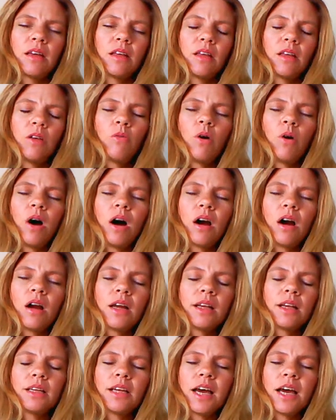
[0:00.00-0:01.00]
you are
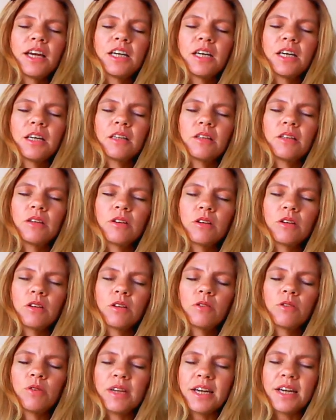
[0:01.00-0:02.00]
like
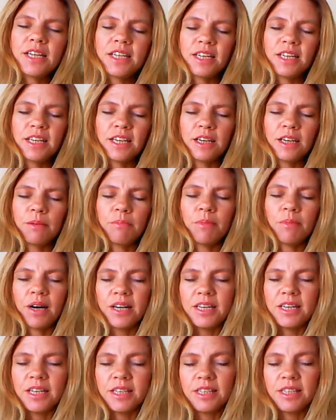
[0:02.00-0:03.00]
creating in a
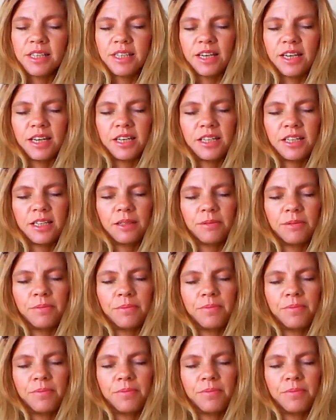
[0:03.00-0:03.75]
mud state.